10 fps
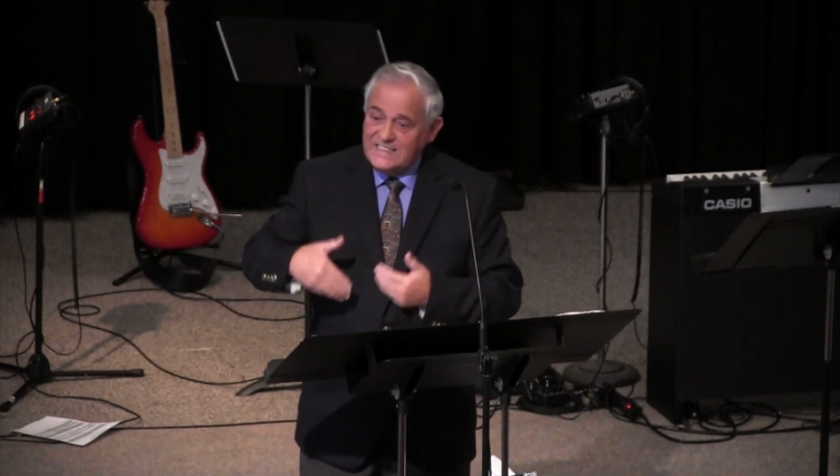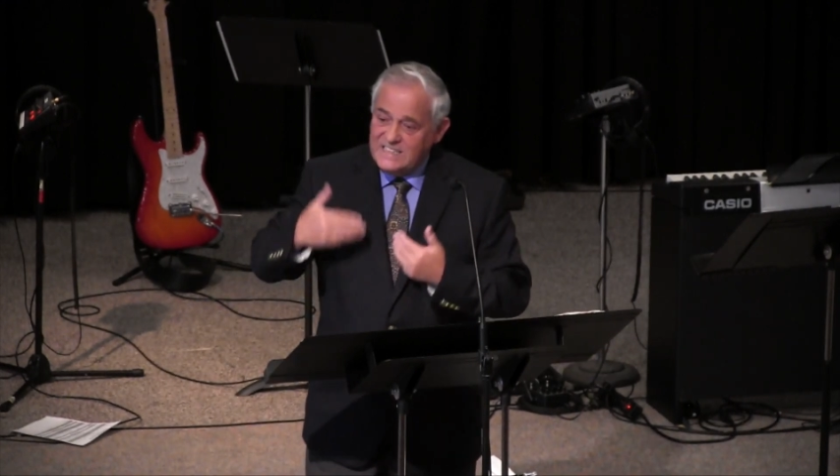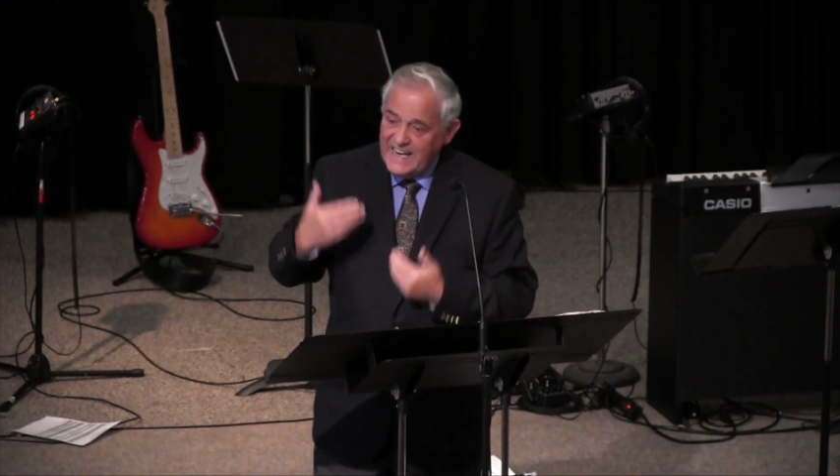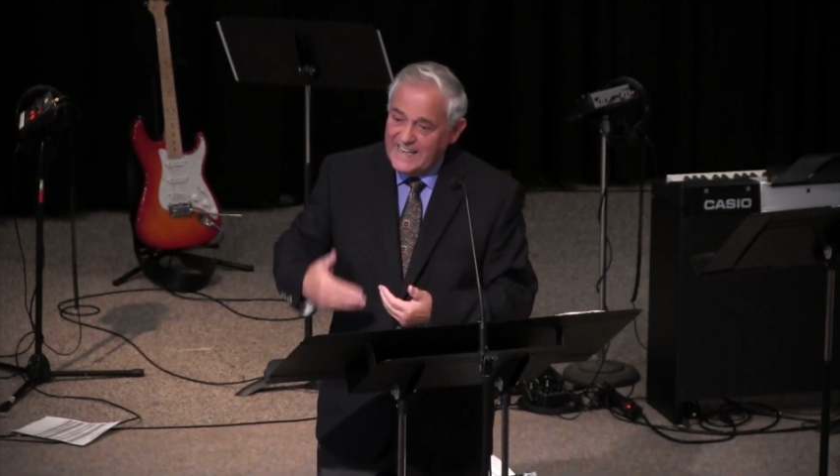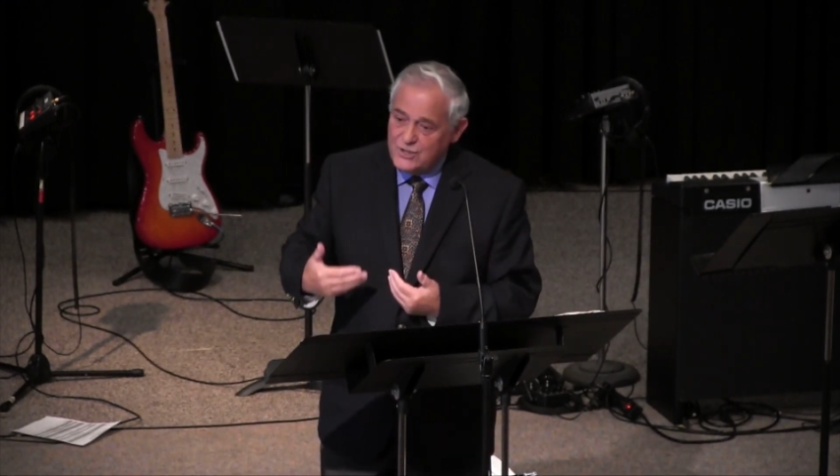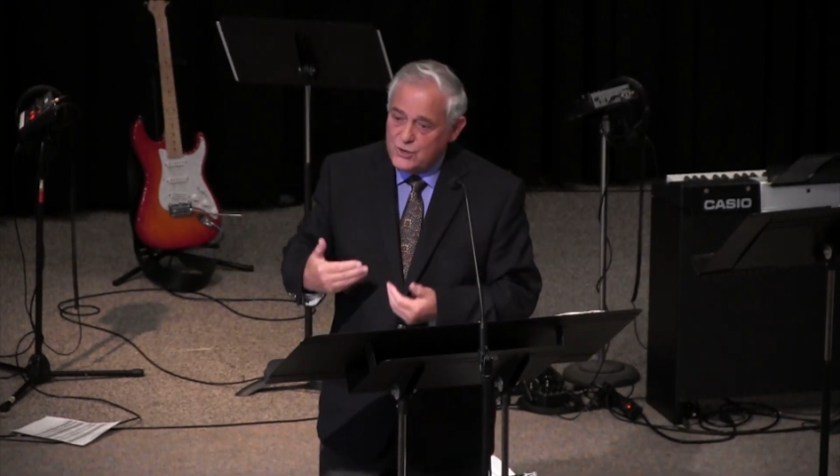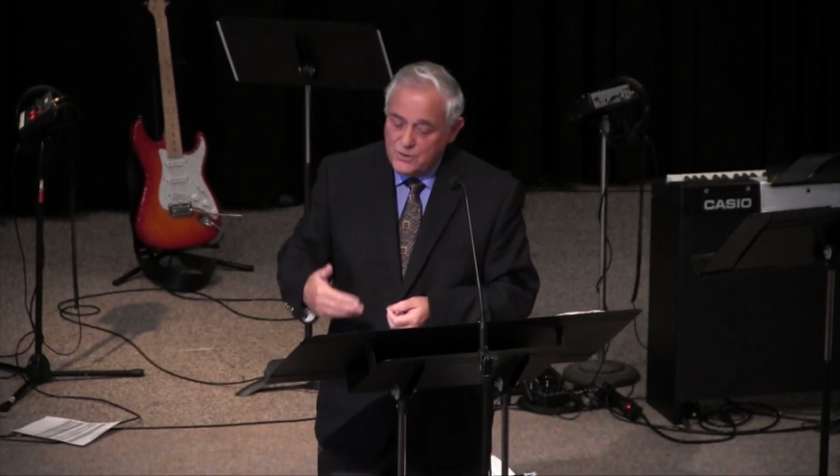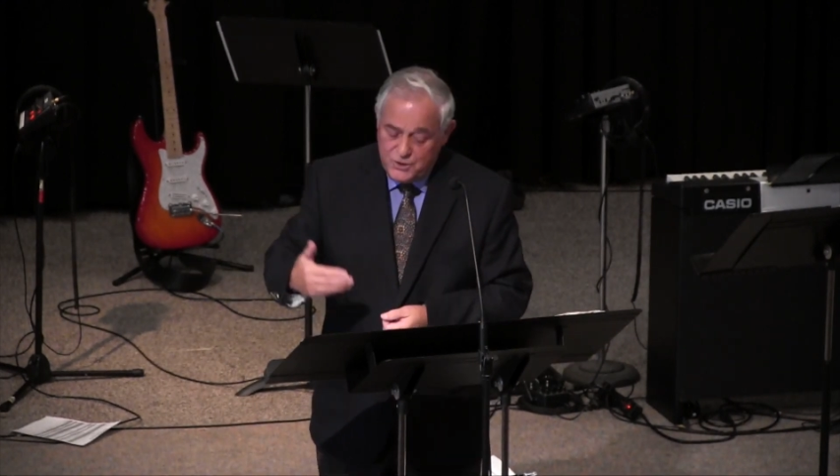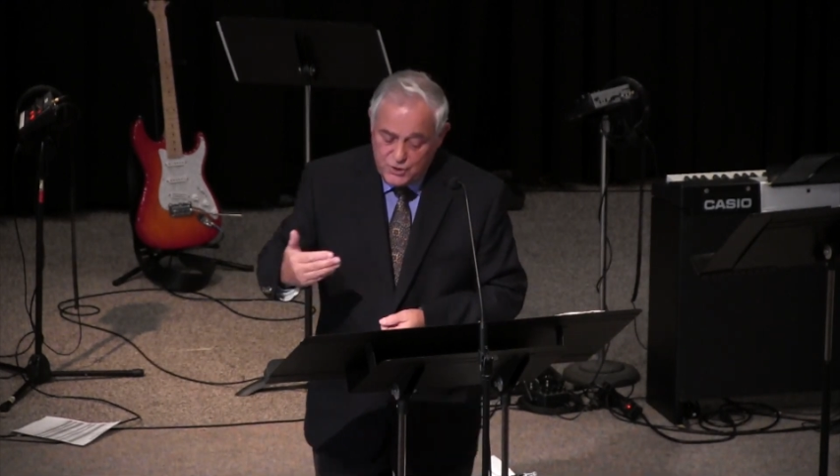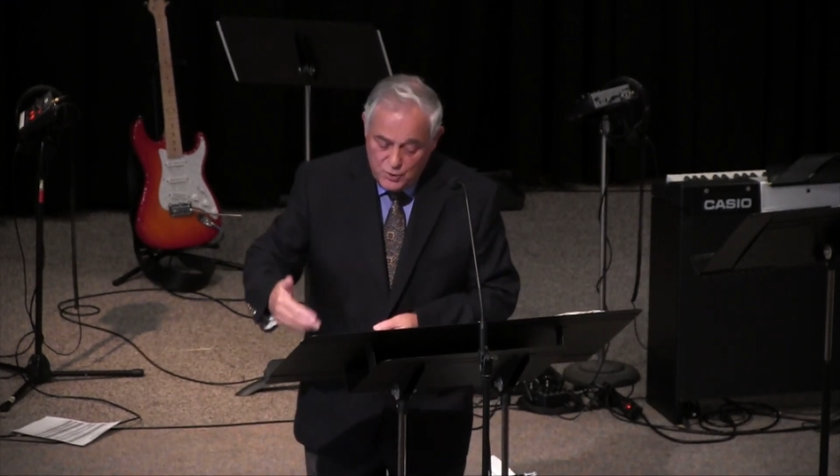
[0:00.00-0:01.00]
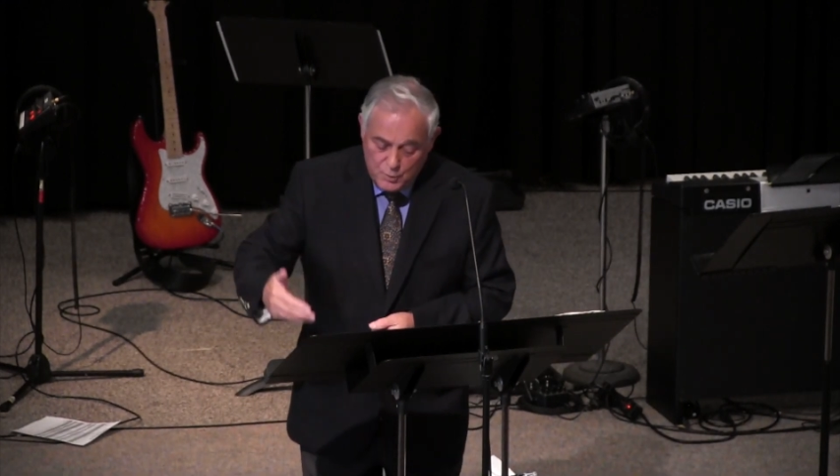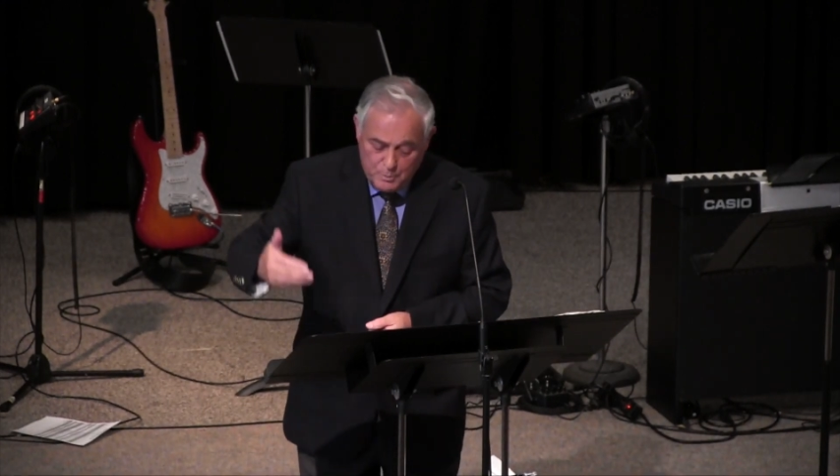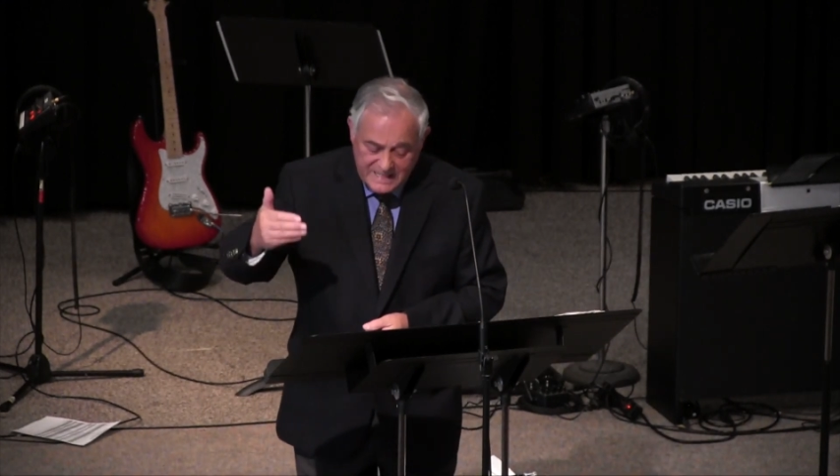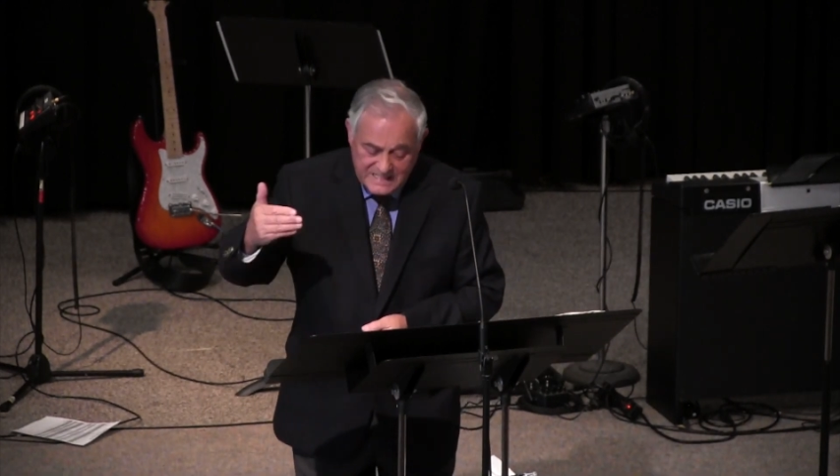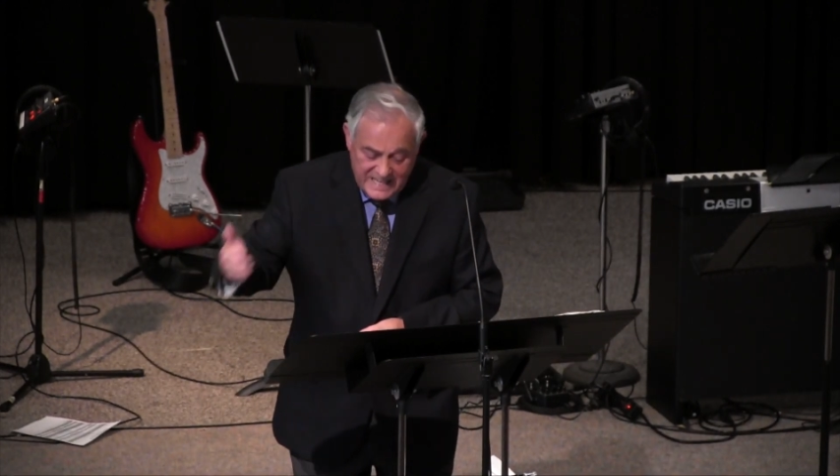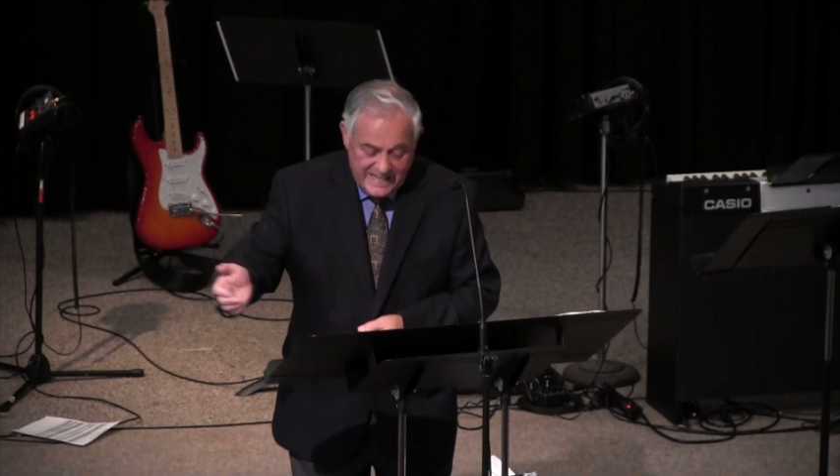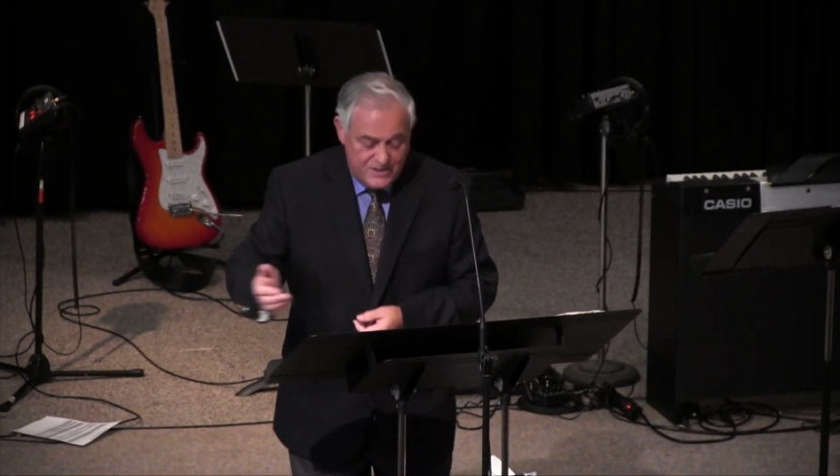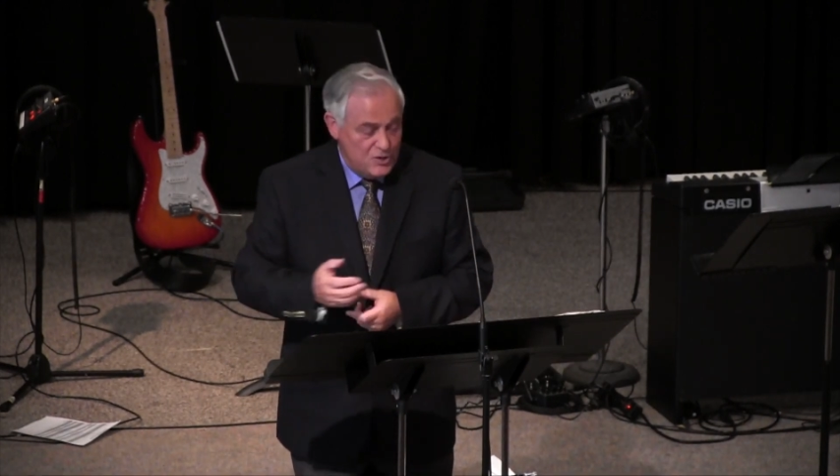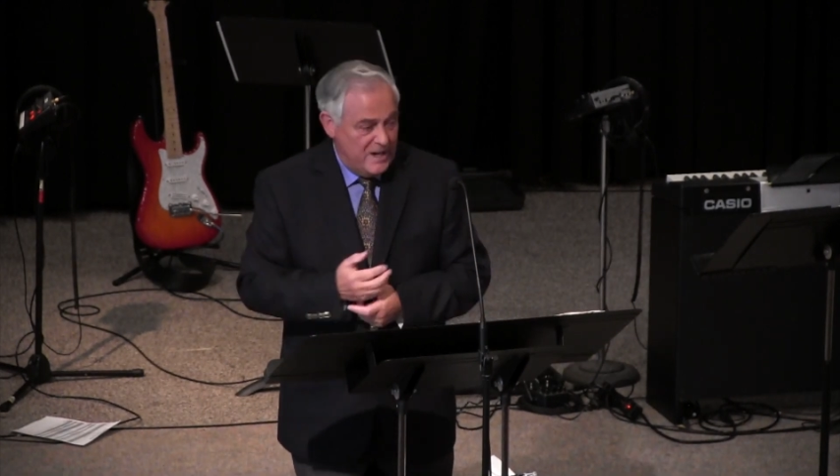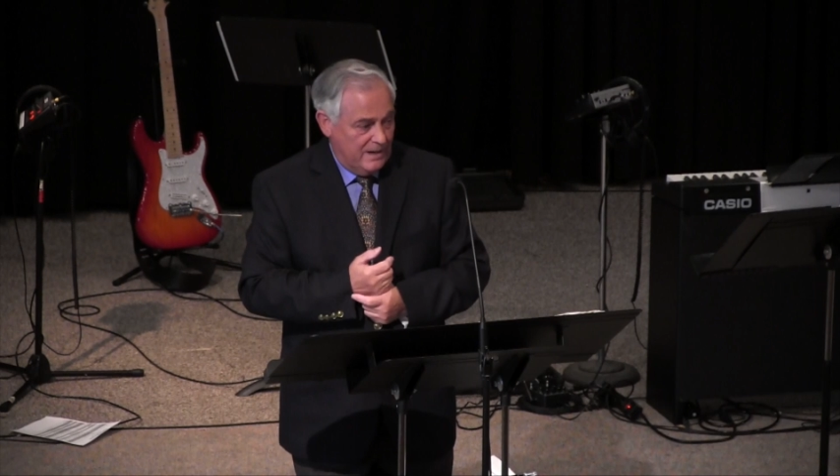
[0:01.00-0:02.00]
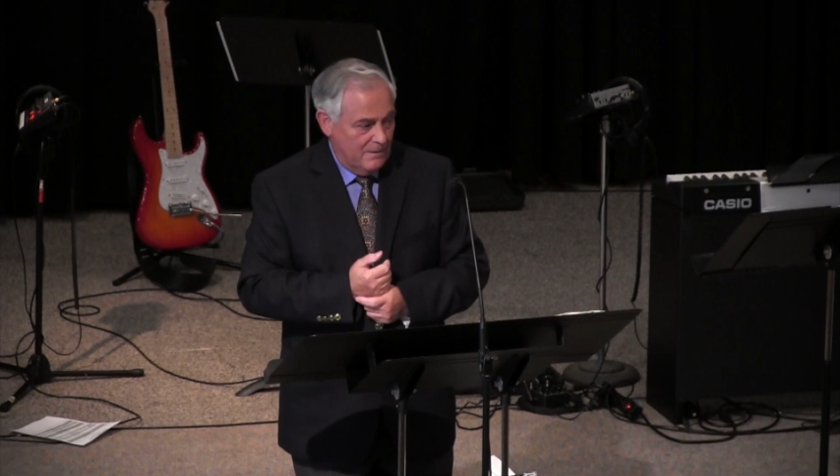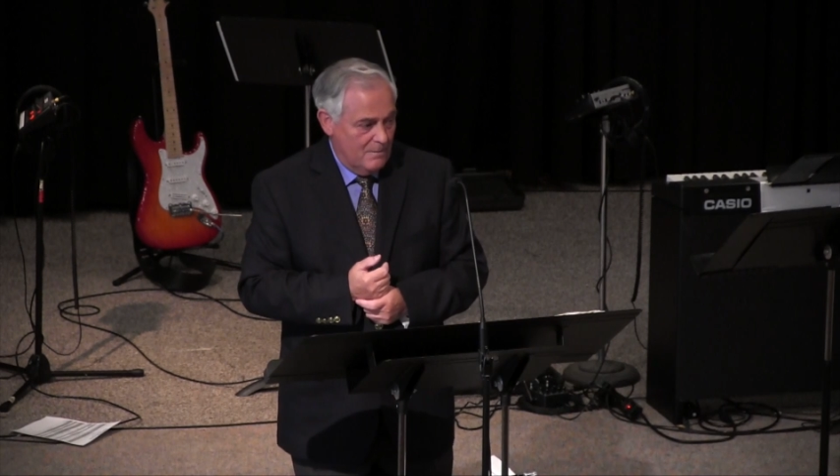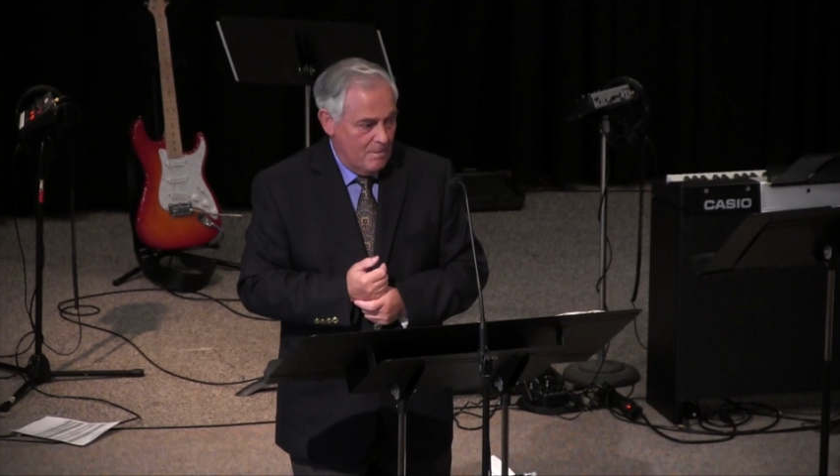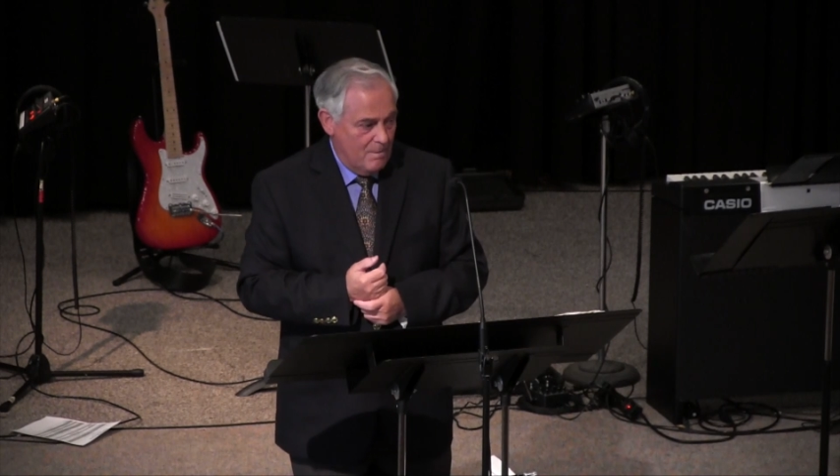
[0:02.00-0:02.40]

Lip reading: teacher should be teaching.